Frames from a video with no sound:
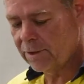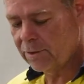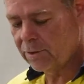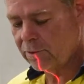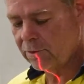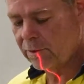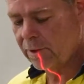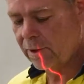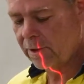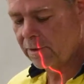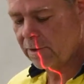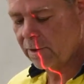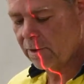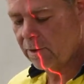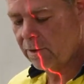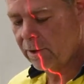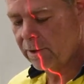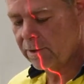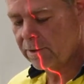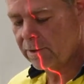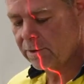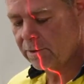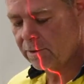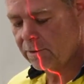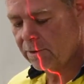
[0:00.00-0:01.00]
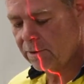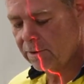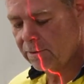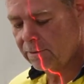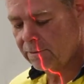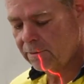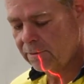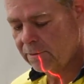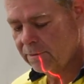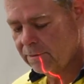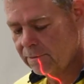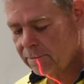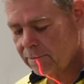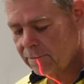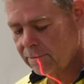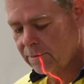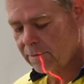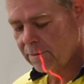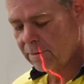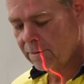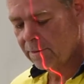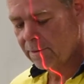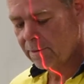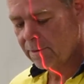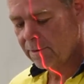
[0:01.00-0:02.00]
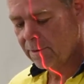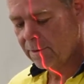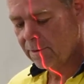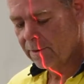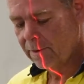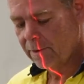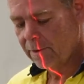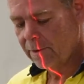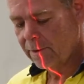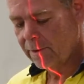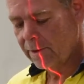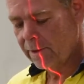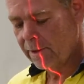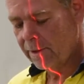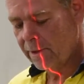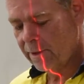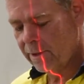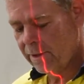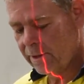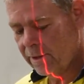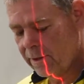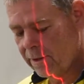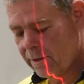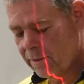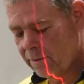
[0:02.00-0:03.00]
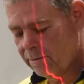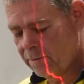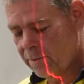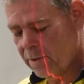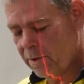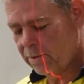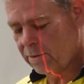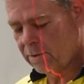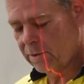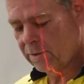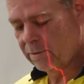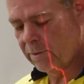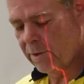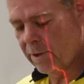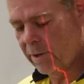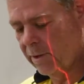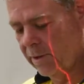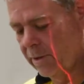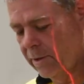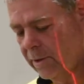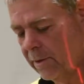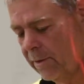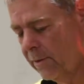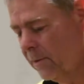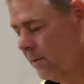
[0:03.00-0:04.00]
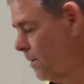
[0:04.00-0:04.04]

sure those lines are on. And pulse mode.